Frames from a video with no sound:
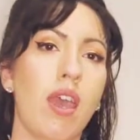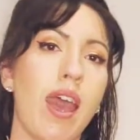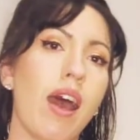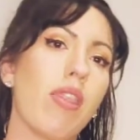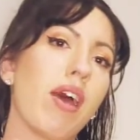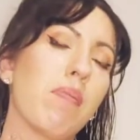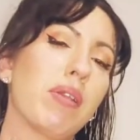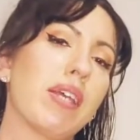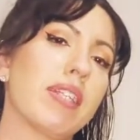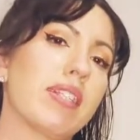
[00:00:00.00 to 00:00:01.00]
how that
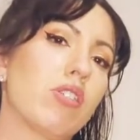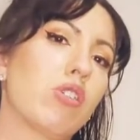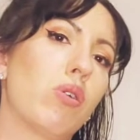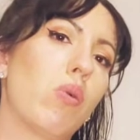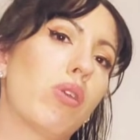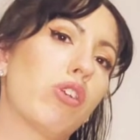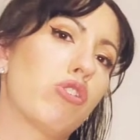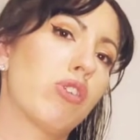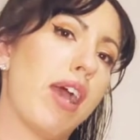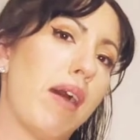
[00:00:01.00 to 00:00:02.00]
plays into it with your
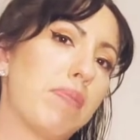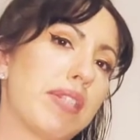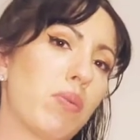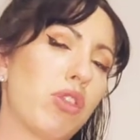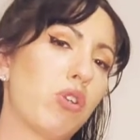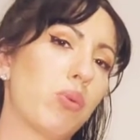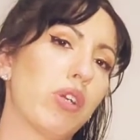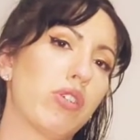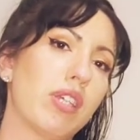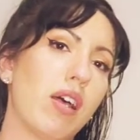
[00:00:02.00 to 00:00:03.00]
traps, with your rear
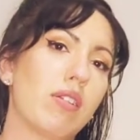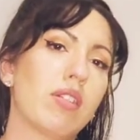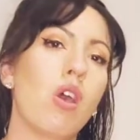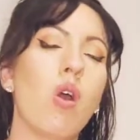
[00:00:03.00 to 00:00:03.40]
delts.